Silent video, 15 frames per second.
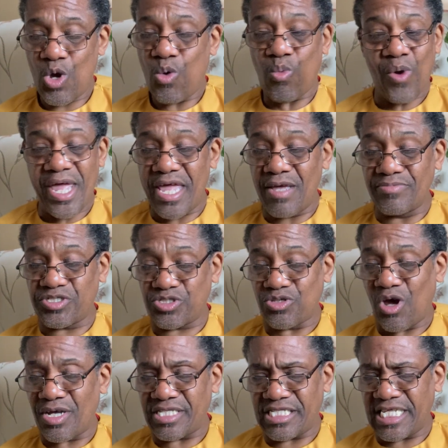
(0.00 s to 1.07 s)
William
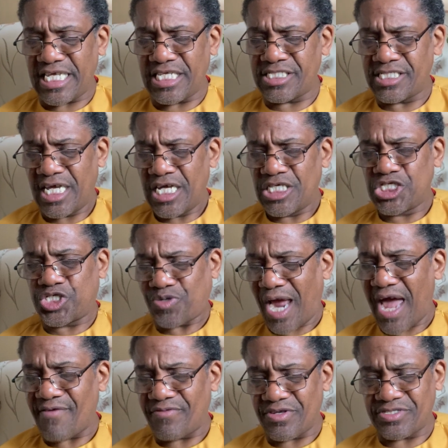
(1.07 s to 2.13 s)
sought these
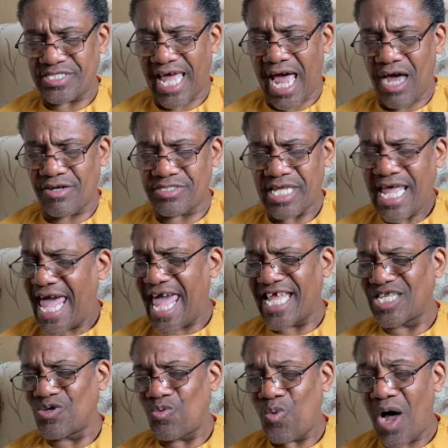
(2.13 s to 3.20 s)
travelers out
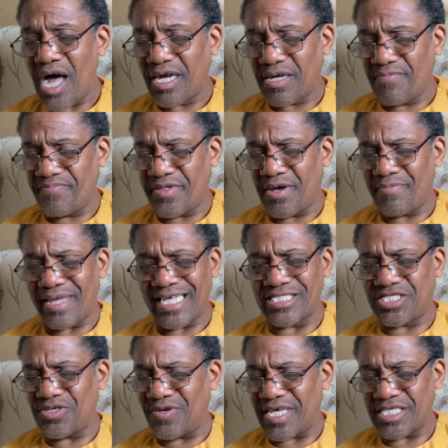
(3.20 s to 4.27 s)
and welcomed them
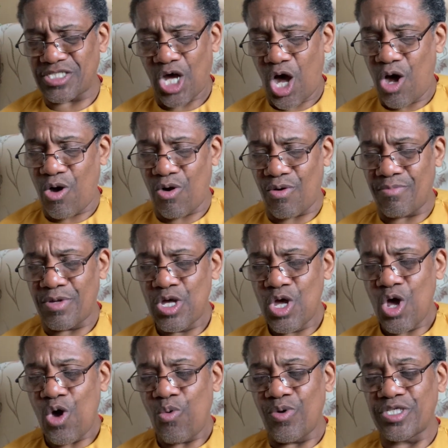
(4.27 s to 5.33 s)
into his home,
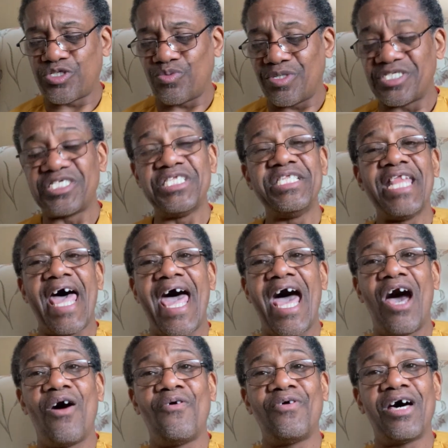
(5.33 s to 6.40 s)
which was
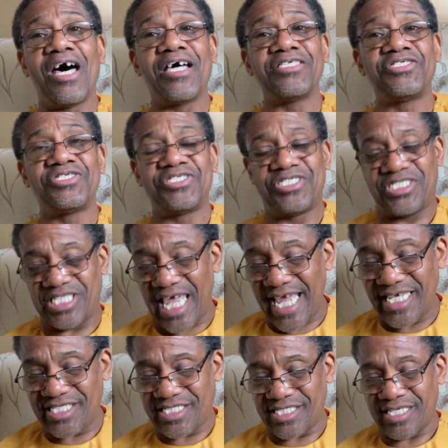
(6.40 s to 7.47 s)
now a
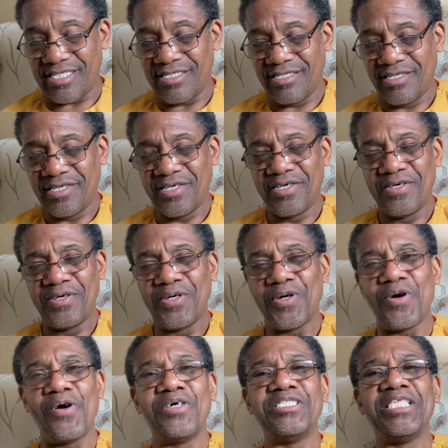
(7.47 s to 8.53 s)
station
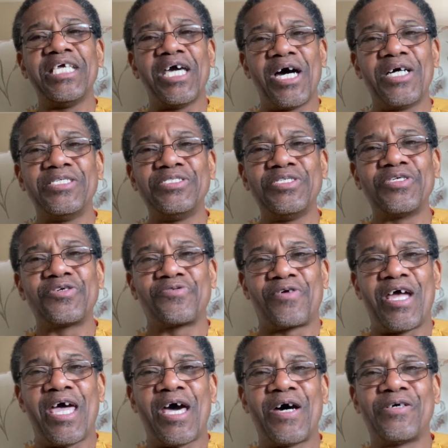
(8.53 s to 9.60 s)
on the
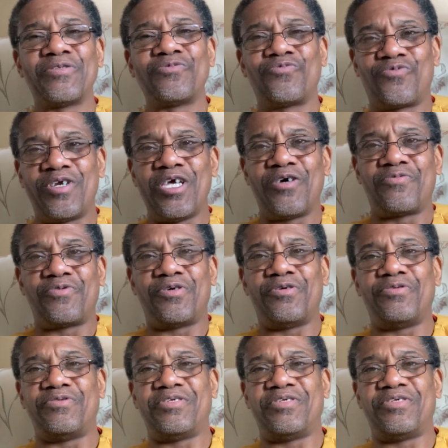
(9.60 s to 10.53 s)
Underground Railroad.